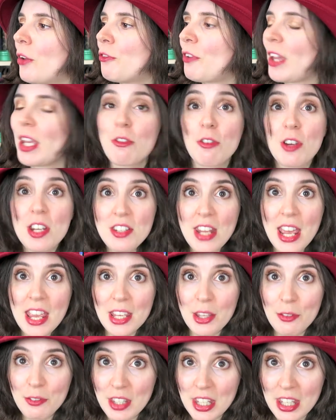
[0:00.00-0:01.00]
favourite
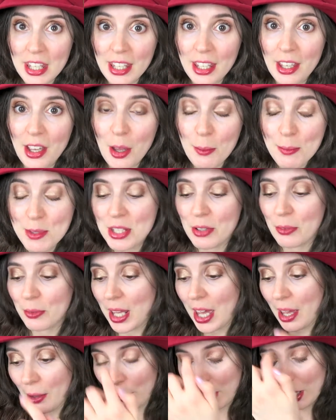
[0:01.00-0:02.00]
day of the year up till
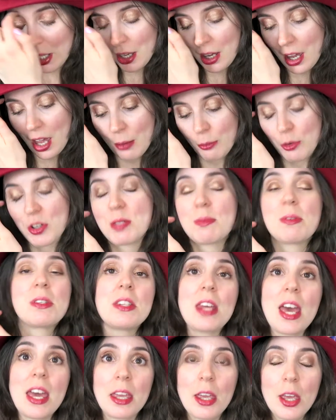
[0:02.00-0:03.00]
now,
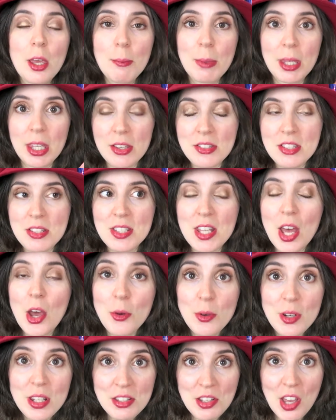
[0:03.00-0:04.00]
Christmas Day, because it's the
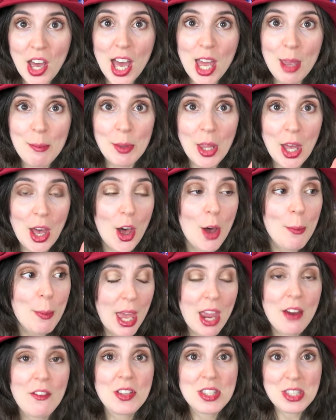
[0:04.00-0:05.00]
only time that her
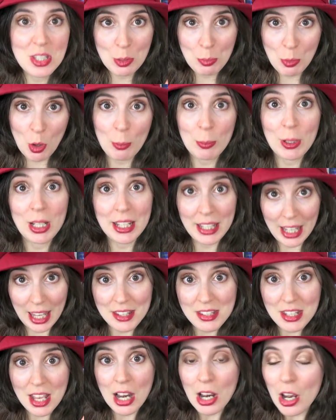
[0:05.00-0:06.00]
parents could properly
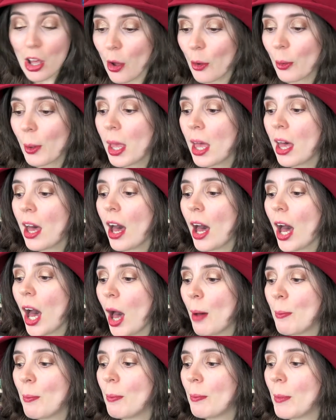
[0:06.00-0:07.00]
get along.
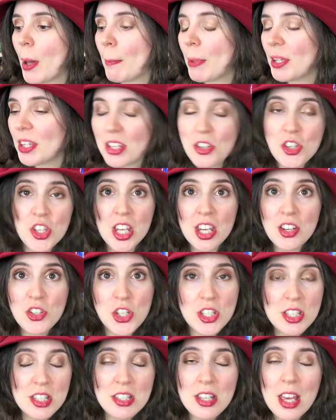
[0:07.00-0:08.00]
But this year
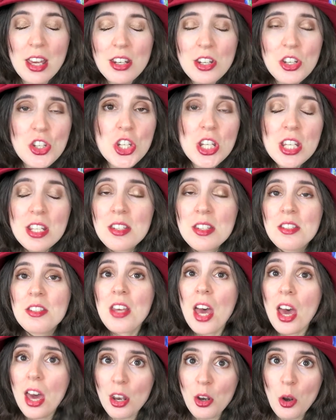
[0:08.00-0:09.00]
she's decided she
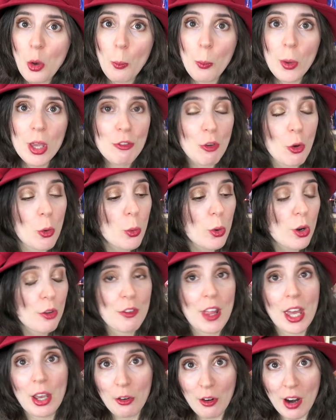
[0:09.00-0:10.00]
done with all
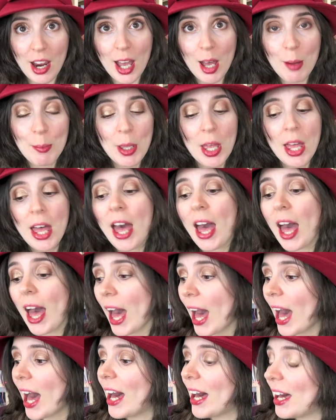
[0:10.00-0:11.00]
of that crap,
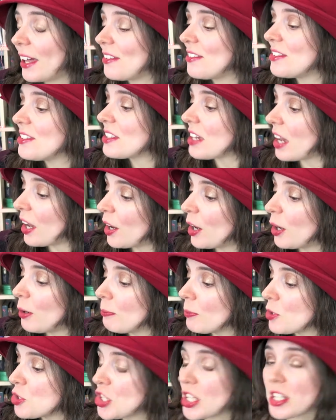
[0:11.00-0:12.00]
and
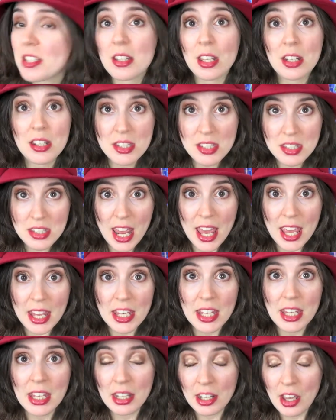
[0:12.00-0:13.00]
she's going to
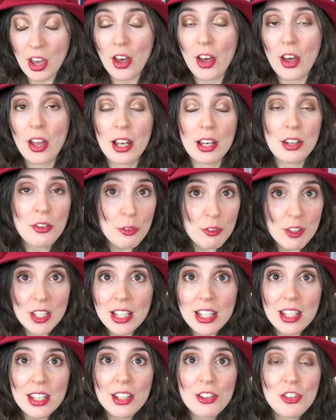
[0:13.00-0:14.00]
stay in her little
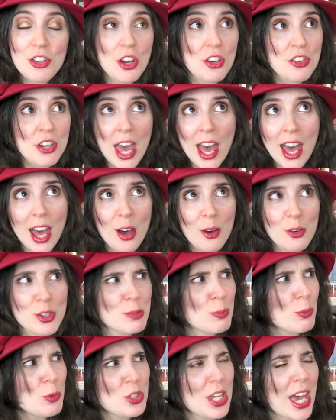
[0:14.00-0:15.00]
village, town,
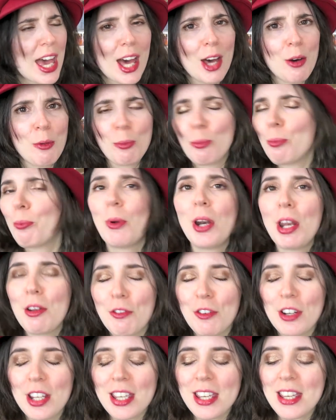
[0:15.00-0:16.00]
small town,
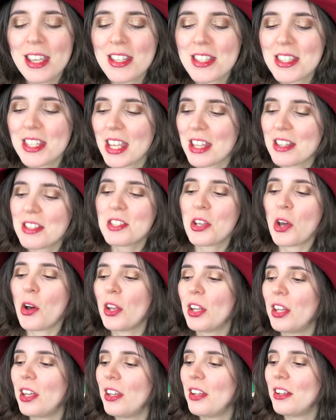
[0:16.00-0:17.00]
whatever it is in
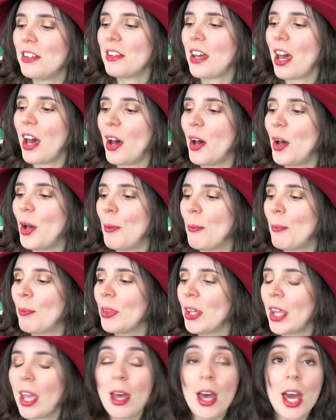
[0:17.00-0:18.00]
Scotland,
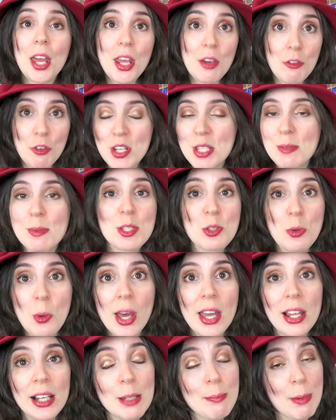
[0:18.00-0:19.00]
and have Christmas
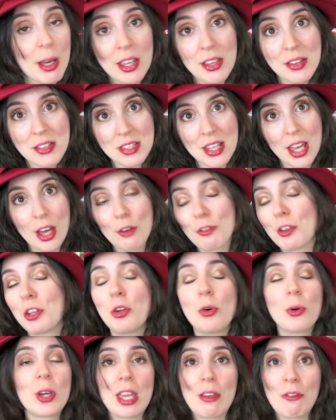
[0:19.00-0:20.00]
quietly by herself
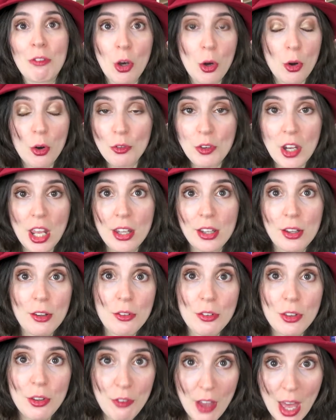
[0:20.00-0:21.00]
and not get involved
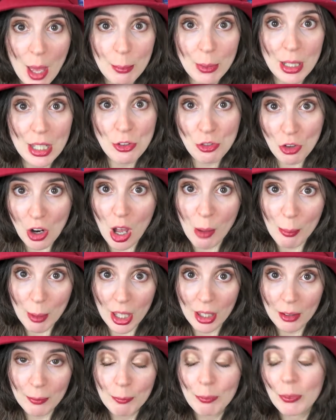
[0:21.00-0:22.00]
in the family
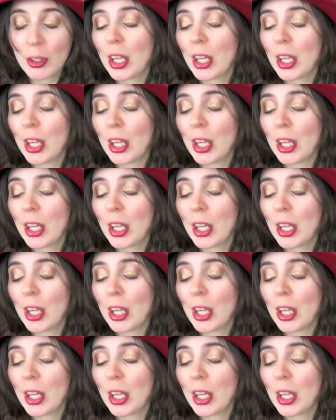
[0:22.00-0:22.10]
drama